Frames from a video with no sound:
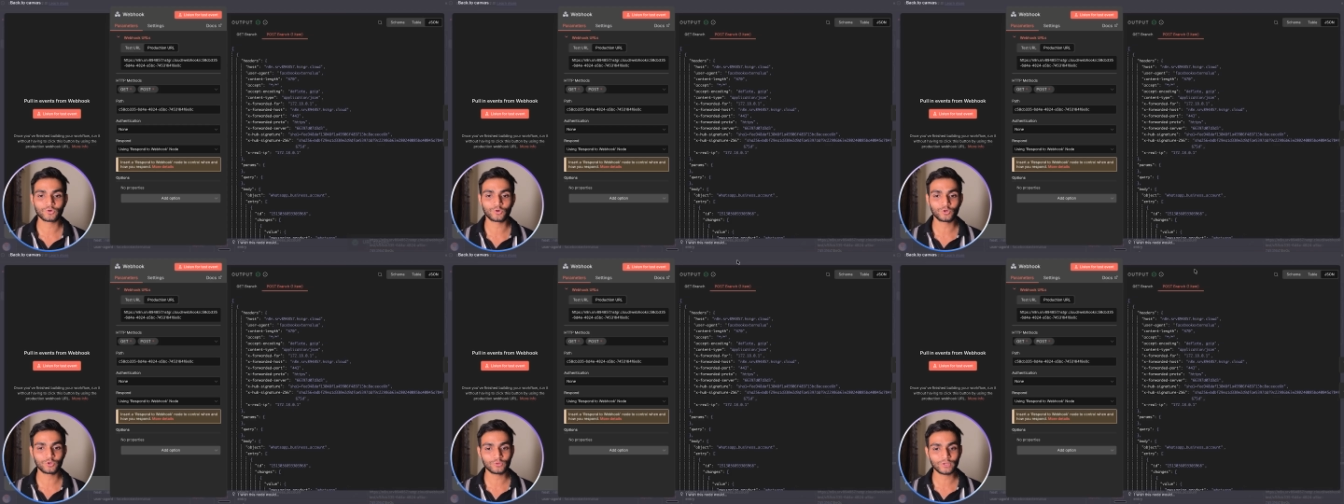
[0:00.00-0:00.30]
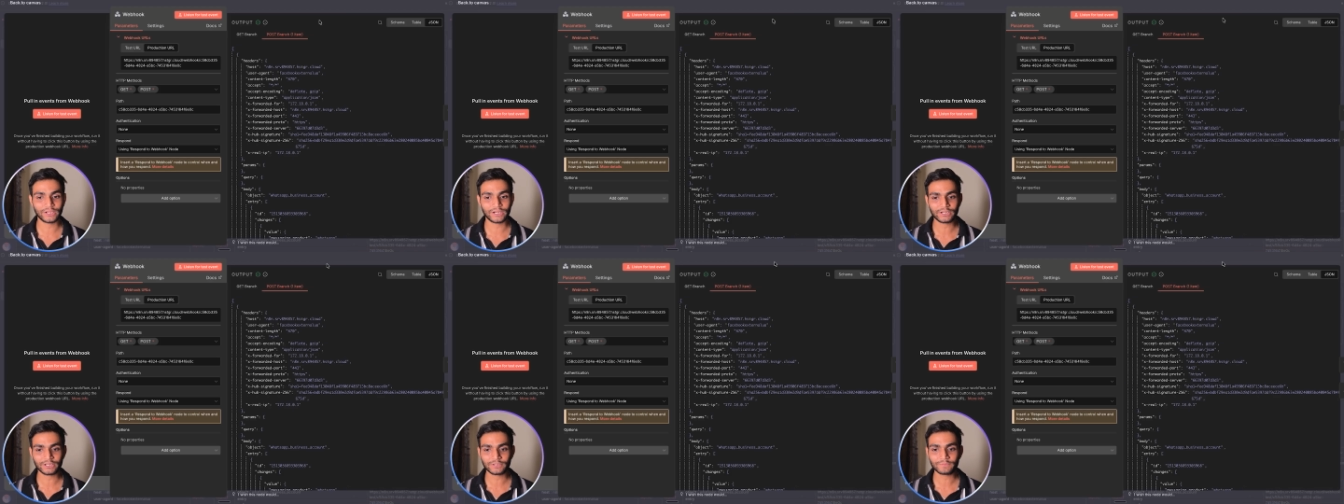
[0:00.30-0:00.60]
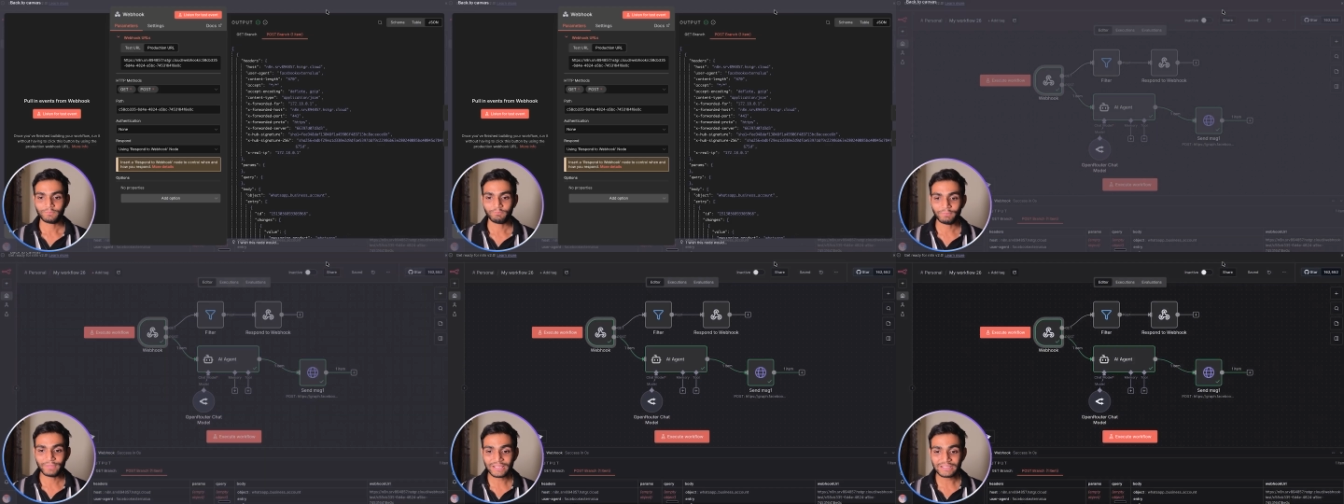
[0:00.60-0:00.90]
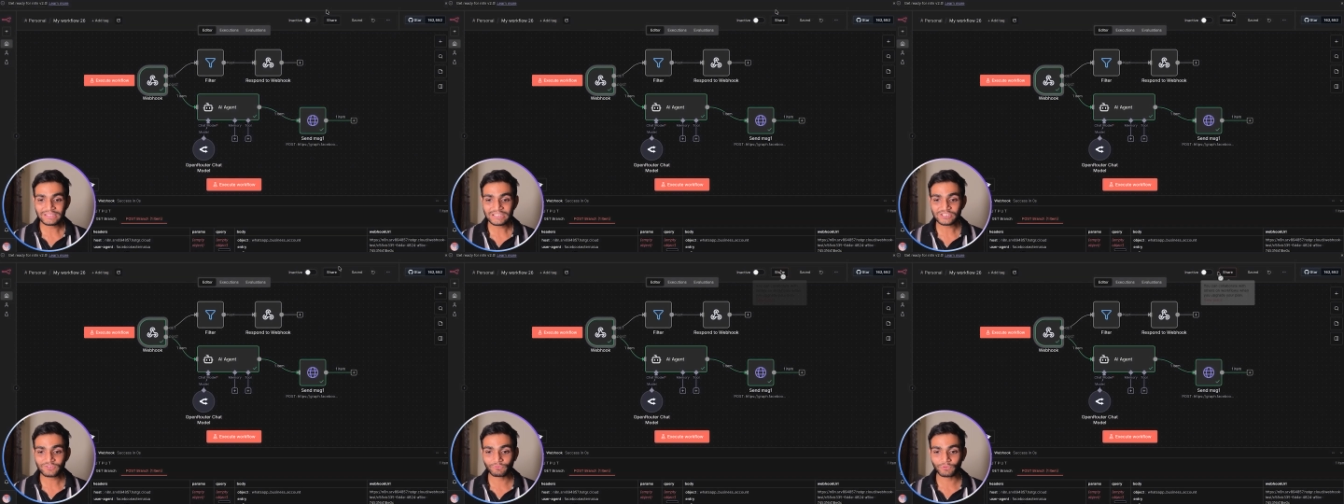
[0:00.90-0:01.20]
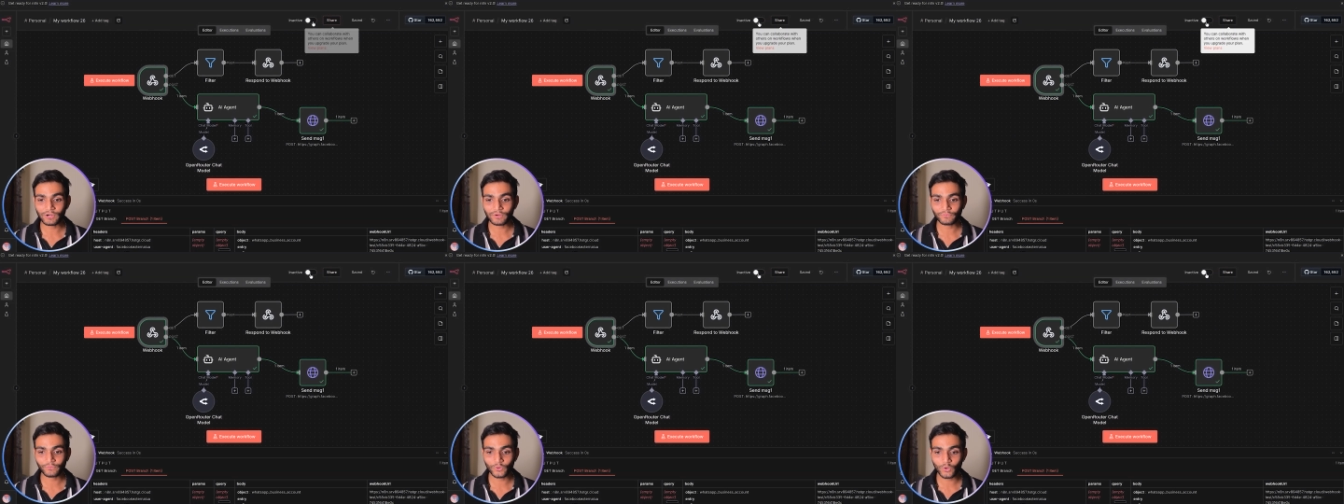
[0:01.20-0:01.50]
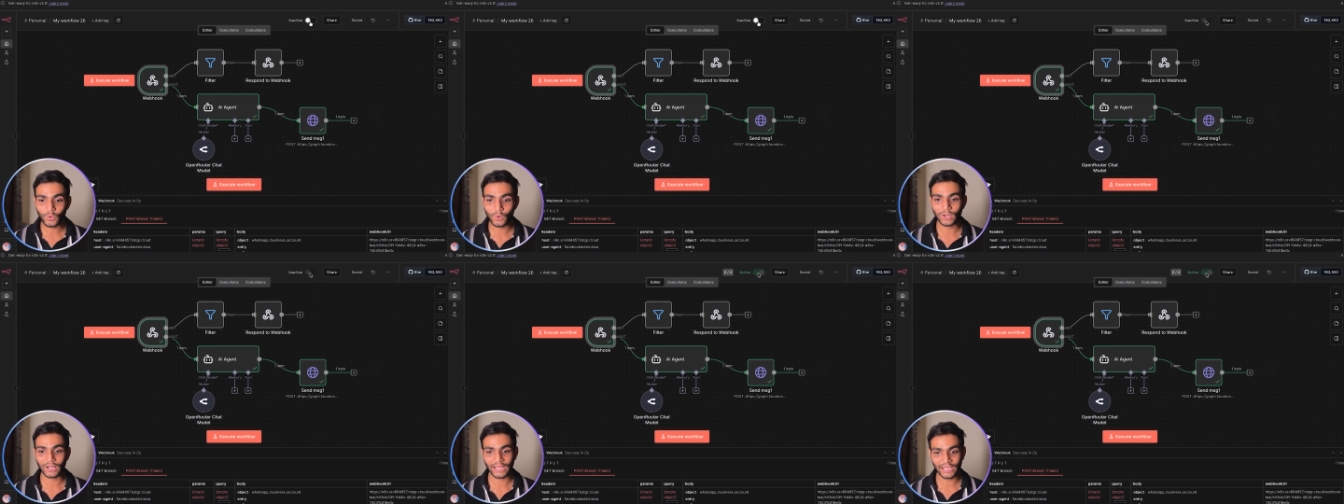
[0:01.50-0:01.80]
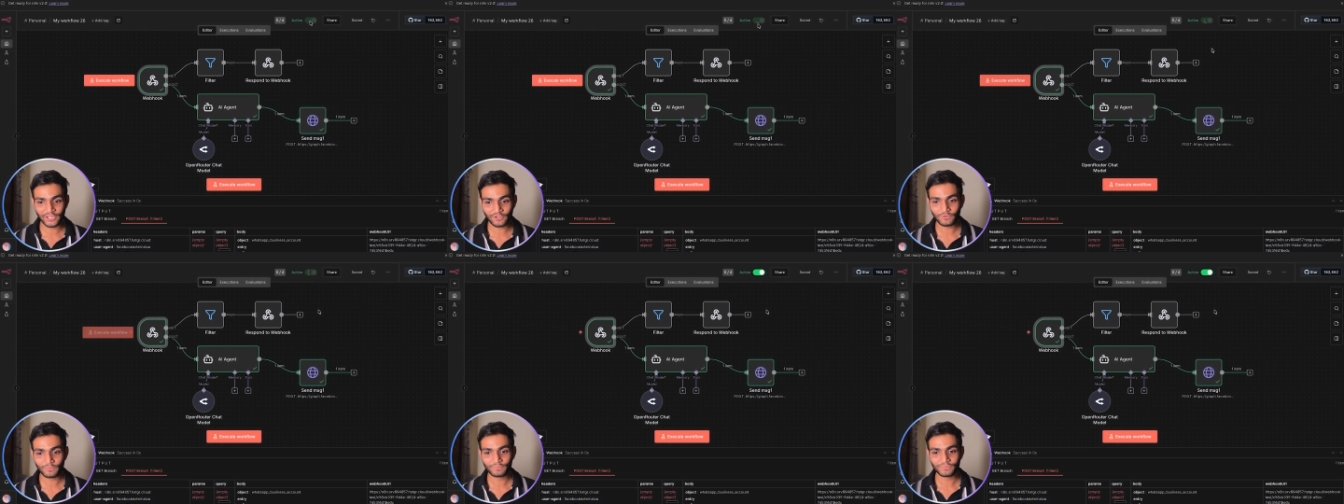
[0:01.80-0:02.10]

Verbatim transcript: go to n8n, make this workflow live,